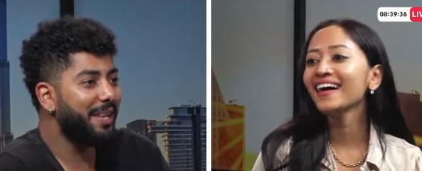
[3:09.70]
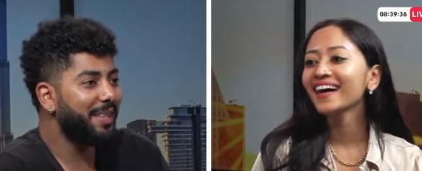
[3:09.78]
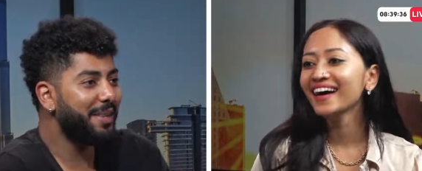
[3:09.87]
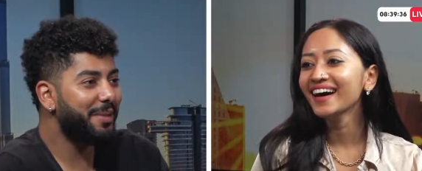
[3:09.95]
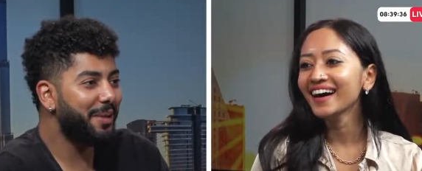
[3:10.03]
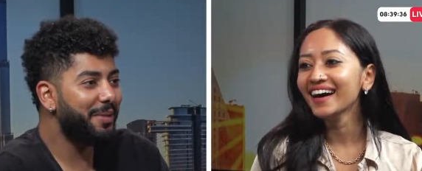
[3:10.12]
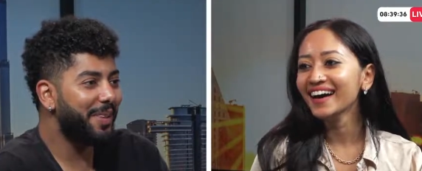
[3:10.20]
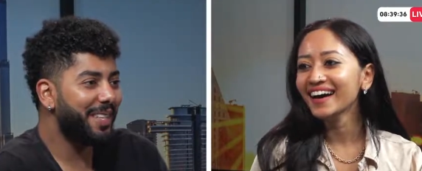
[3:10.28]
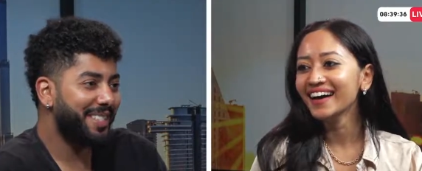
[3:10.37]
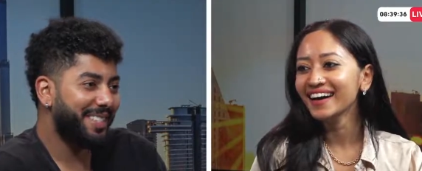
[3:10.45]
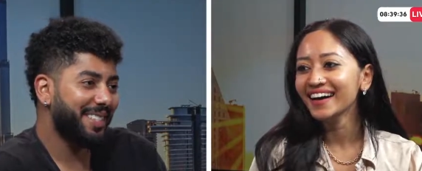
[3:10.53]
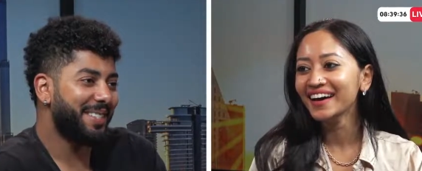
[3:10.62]
Speaker 1: You've
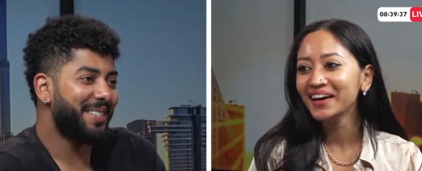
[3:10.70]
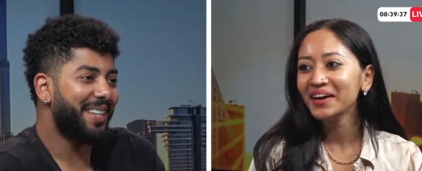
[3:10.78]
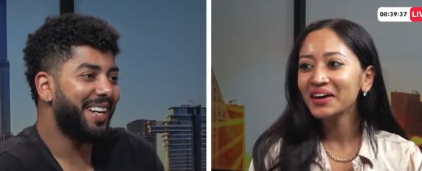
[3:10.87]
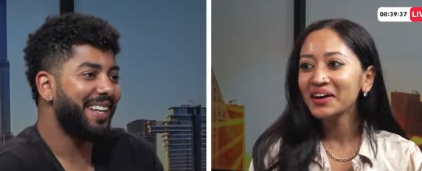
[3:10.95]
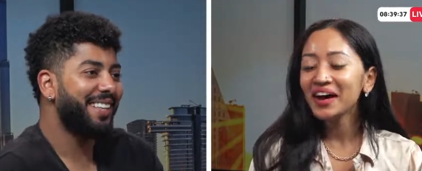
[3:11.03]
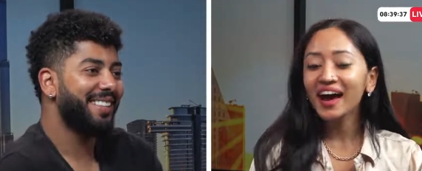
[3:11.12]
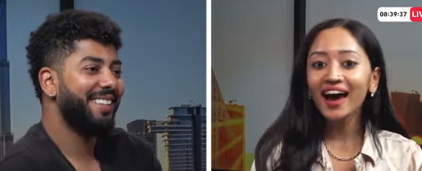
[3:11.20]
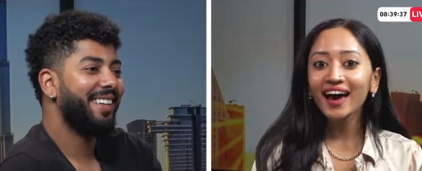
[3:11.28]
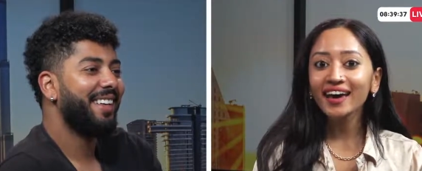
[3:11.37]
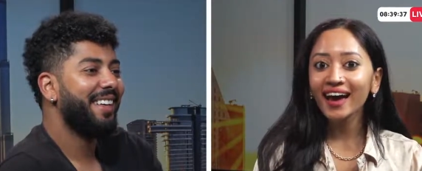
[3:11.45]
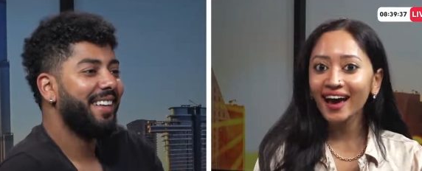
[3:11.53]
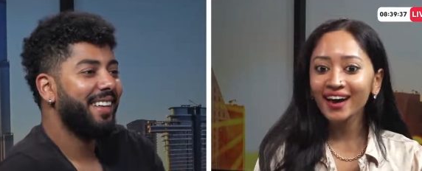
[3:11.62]
invested, right?
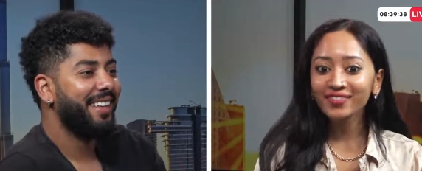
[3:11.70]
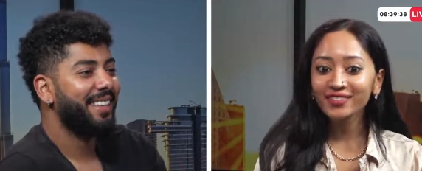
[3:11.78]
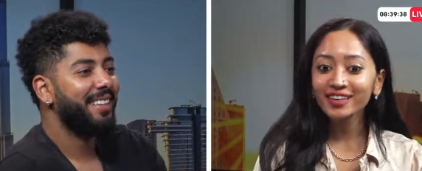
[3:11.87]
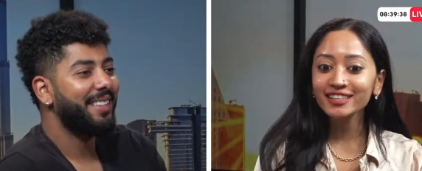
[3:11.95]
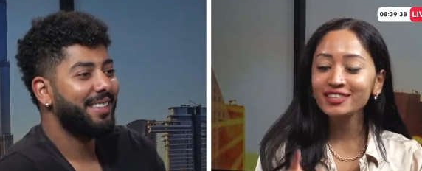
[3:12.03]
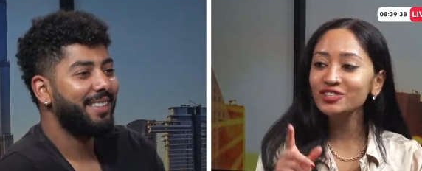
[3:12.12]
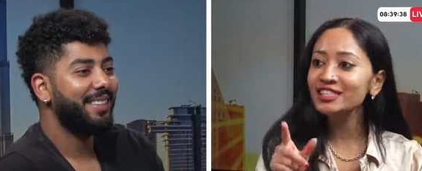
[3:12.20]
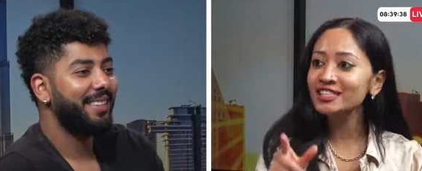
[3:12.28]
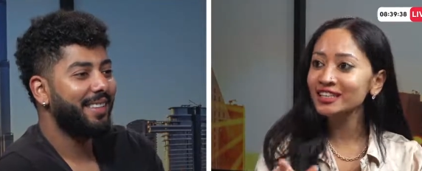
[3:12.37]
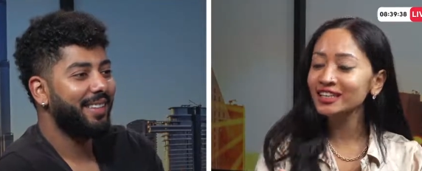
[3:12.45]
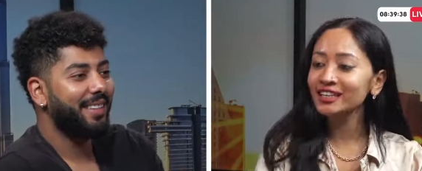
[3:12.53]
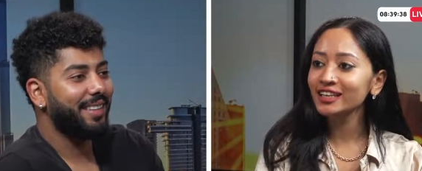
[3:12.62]
Speaker 2: I have. It's
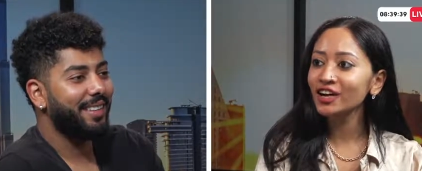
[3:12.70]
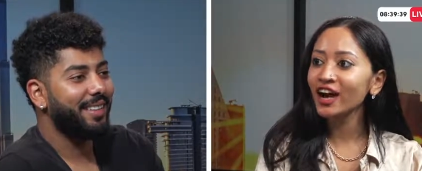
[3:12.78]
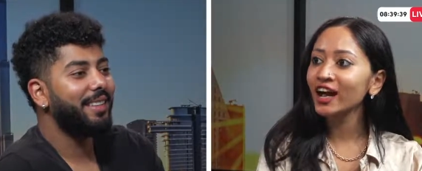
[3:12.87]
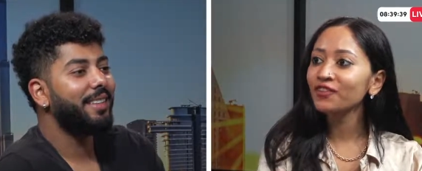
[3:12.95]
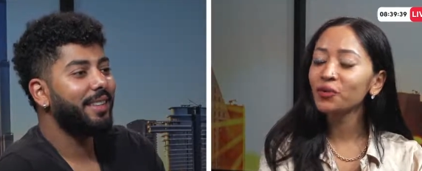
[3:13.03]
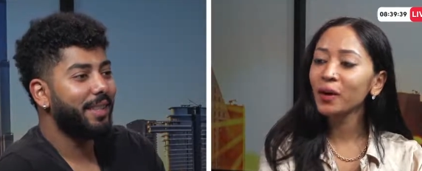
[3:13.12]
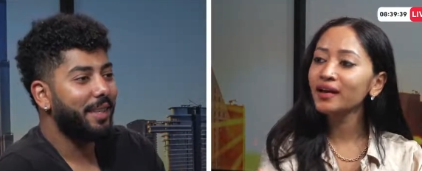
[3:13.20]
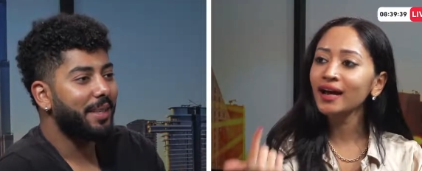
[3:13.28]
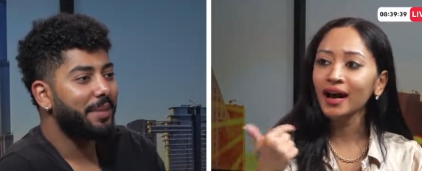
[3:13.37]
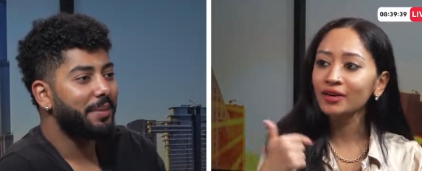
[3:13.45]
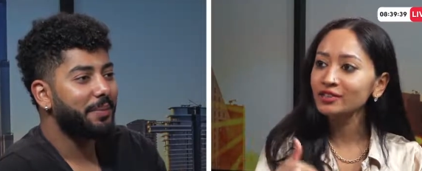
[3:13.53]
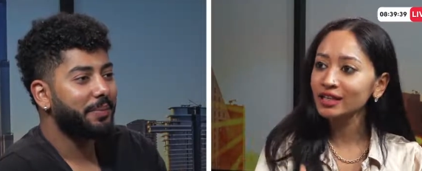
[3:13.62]
just sitting there. I have no okay.
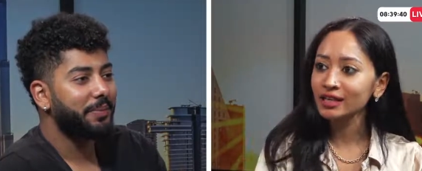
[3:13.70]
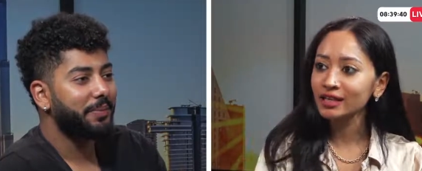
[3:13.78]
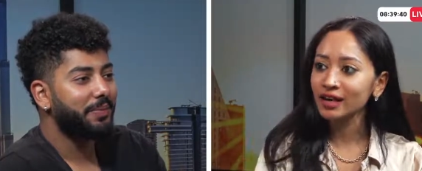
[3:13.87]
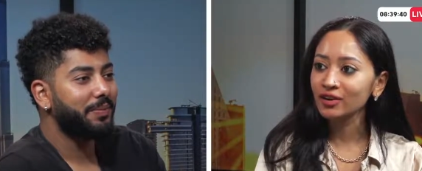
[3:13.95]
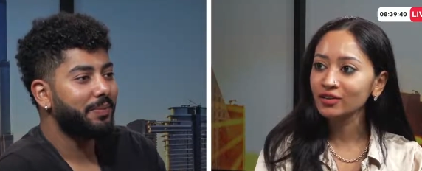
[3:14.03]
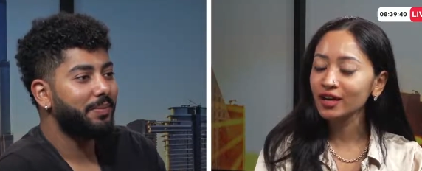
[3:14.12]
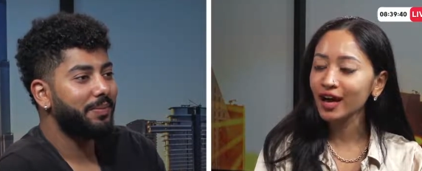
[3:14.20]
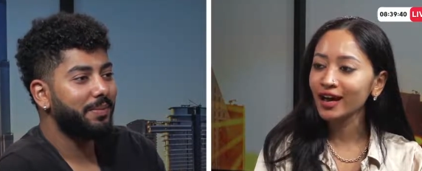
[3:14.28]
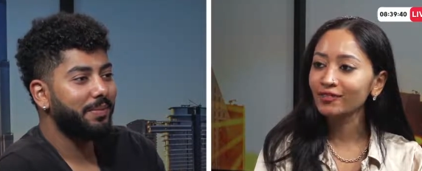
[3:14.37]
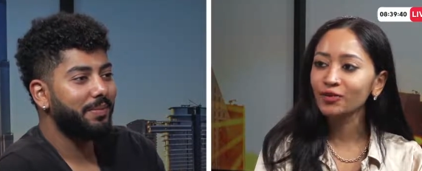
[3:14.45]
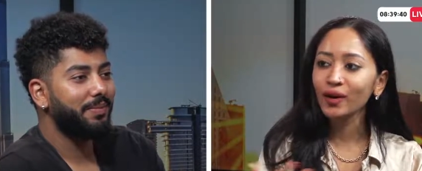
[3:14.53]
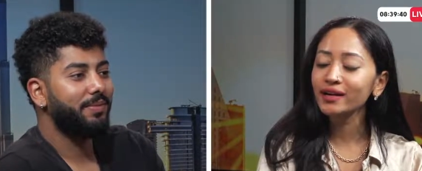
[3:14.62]
idea how to take it out. I
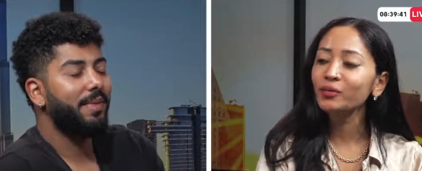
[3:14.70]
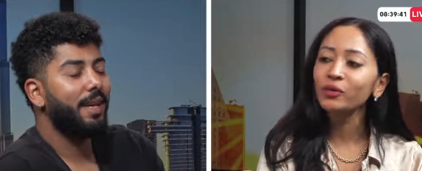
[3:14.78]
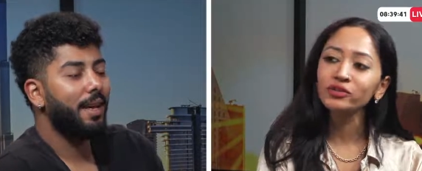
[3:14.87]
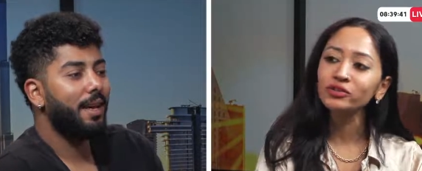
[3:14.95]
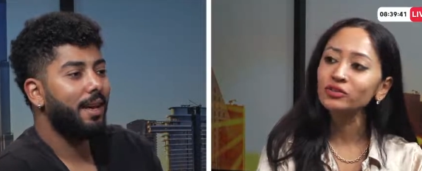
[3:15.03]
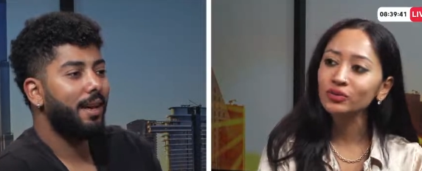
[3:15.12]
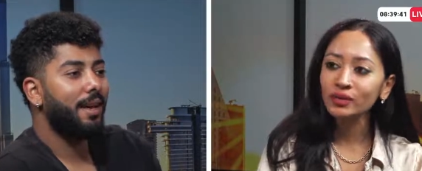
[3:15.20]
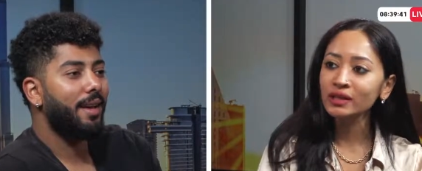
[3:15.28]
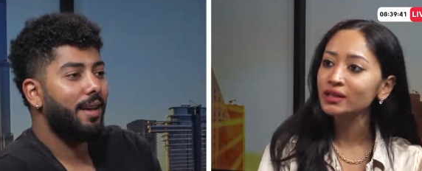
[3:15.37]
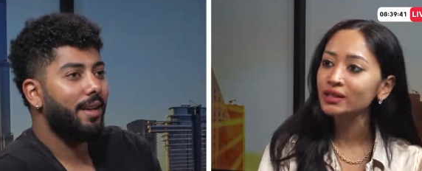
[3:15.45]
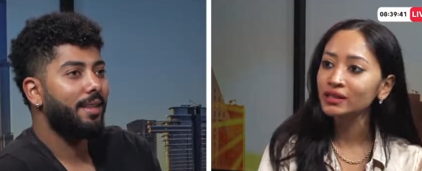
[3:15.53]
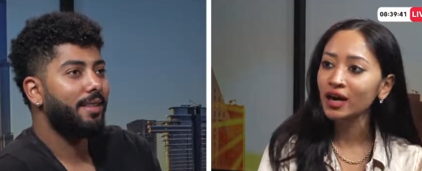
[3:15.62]
have no idea what to yeah. do
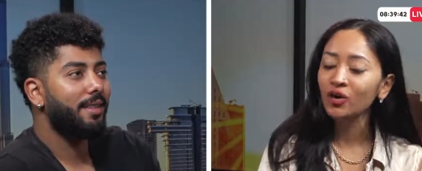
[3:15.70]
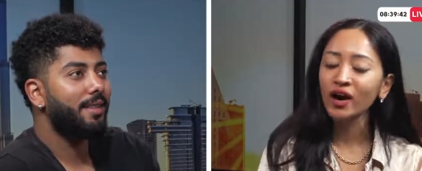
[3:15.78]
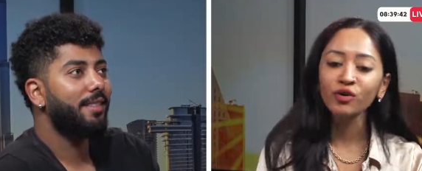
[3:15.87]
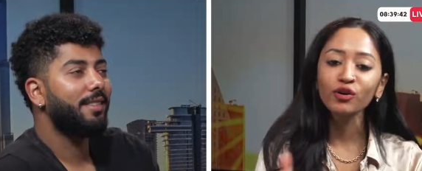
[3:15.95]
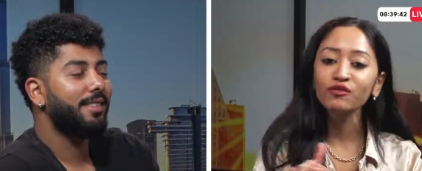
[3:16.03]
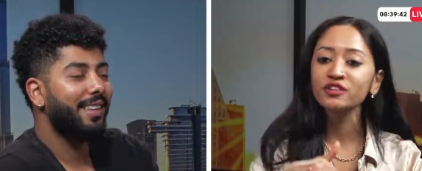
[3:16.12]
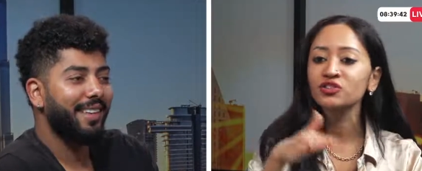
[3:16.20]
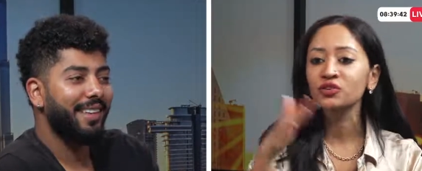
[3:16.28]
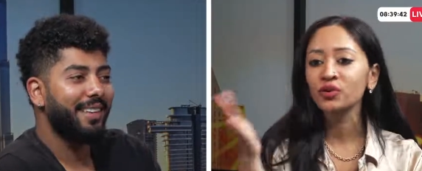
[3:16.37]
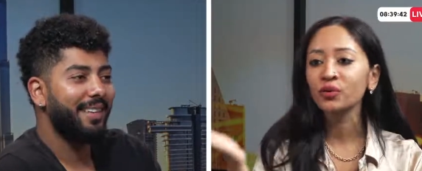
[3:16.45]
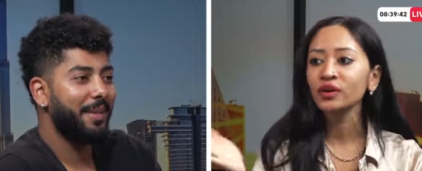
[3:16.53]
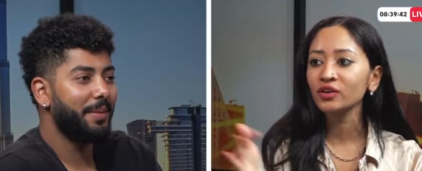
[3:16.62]
with it now. I don't know if it's
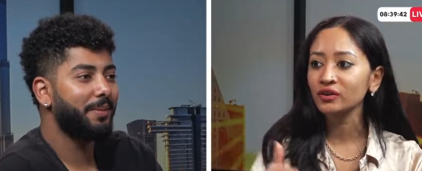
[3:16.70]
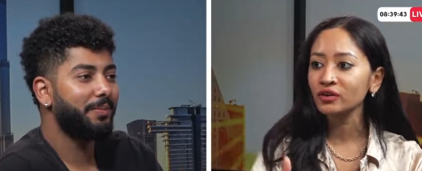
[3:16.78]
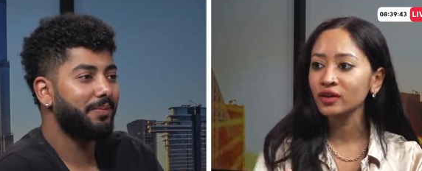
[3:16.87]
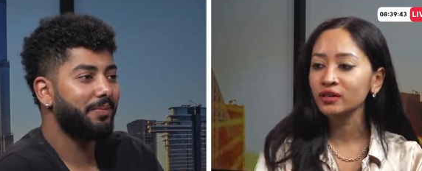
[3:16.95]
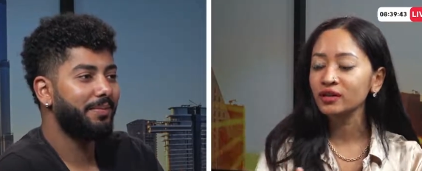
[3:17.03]
yeah. growing or not. The